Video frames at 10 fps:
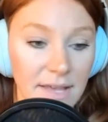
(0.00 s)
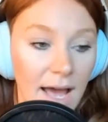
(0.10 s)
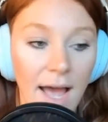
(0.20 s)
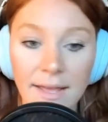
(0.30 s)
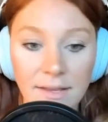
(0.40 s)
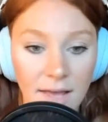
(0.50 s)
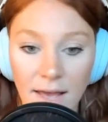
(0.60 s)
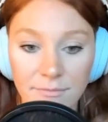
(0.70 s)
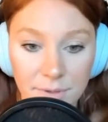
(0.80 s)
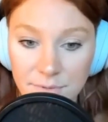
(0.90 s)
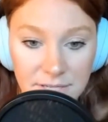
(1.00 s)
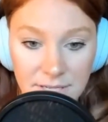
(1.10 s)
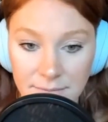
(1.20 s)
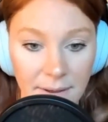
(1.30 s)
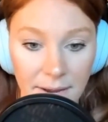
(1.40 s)
Like I have
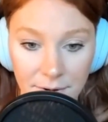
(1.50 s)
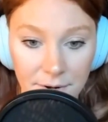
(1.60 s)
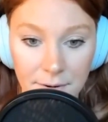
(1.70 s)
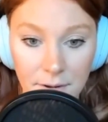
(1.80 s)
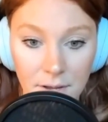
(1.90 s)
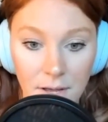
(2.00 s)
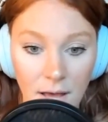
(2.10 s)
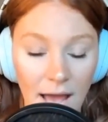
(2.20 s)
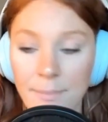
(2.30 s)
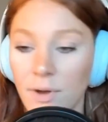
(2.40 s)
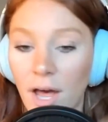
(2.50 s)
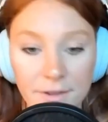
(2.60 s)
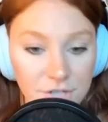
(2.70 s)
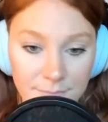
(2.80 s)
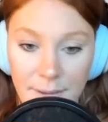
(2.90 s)
protein powder. I put
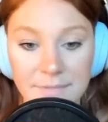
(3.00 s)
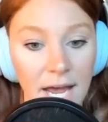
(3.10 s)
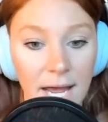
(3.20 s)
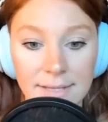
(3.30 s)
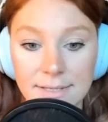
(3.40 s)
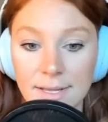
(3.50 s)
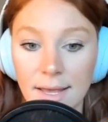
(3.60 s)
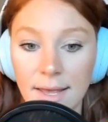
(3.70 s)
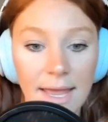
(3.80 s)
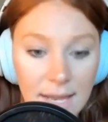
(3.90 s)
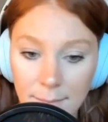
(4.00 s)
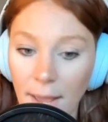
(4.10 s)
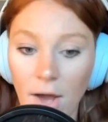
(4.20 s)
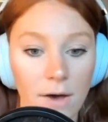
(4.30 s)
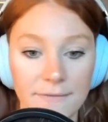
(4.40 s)
collagen peptides in
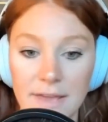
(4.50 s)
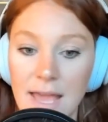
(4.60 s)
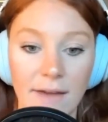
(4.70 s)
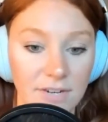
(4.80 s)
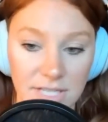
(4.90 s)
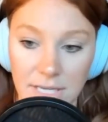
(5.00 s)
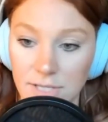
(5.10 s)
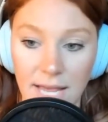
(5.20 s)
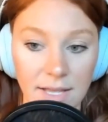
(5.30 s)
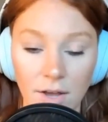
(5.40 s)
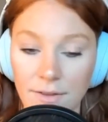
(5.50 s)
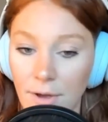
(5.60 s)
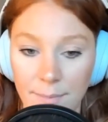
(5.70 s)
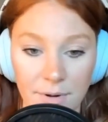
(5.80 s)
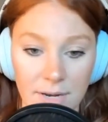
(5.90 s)
my coffee every single day. Y'all know
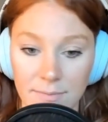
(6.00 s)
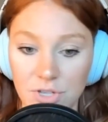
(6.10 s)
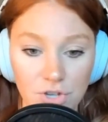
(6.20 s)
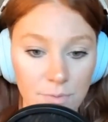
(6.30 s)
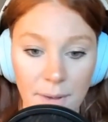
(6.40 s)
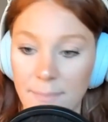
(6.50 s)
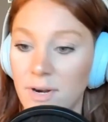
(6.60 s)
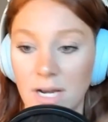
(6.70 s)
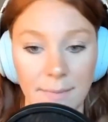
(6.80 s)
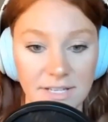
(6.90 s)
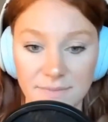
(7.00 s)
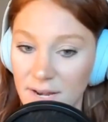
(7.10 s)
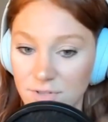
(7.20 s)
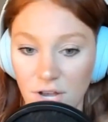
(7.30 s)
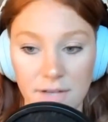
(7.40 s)
I put it in my soup. I put it in my
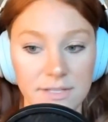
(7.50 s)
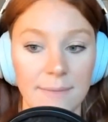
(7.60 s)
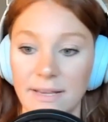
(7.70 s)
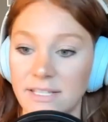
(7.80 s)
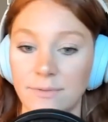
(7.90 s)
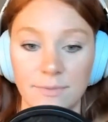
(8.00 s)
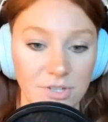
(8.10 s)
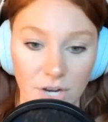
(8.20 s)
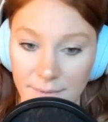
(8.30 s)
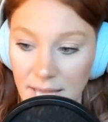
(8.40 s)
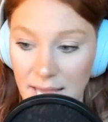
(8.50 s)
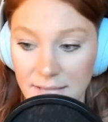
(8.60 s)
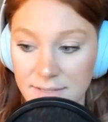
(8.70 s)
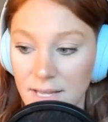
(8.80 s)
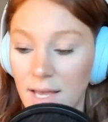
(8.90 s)
tomato sauce. I mix it with my scrambled
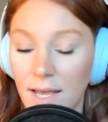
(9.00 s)
eggs.